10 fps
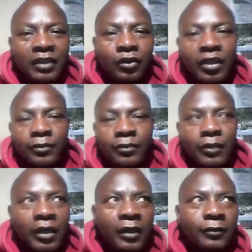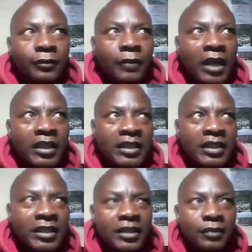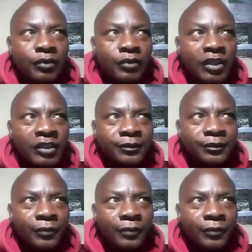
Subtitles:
calling other six emuchechi